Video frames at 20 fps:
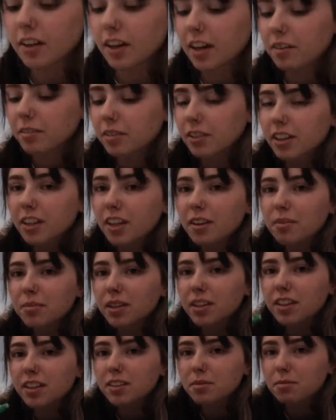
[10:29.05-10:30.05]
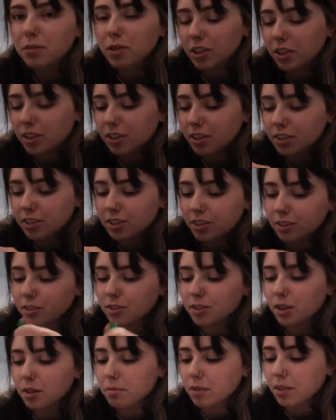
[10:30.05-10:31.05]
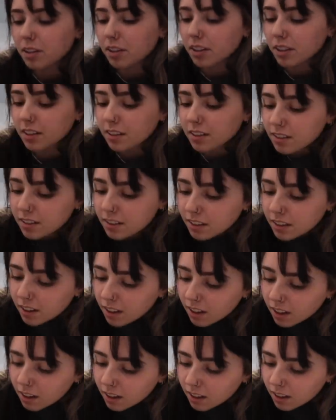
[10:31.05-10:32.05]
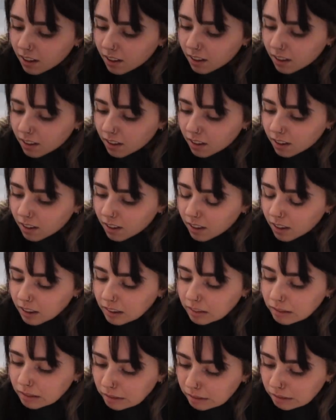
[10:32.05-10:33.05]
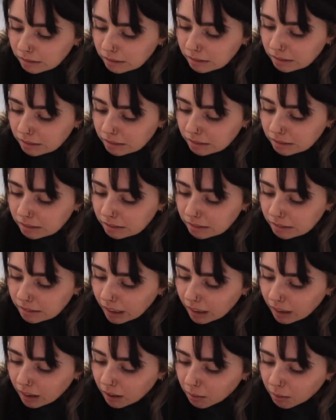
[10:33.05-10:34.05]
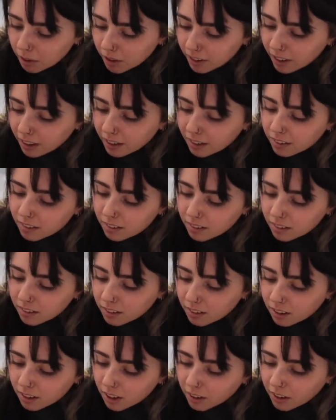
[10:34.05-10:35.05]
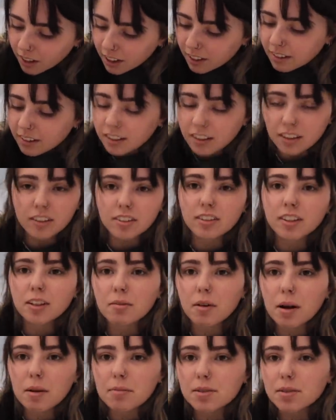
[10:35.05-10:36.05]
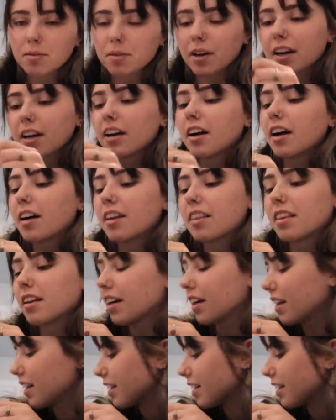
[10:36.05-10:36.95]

Okay, I really hope that this marker shows up on this. Mm, I don't know about that. Okay, literally wipes away. I think I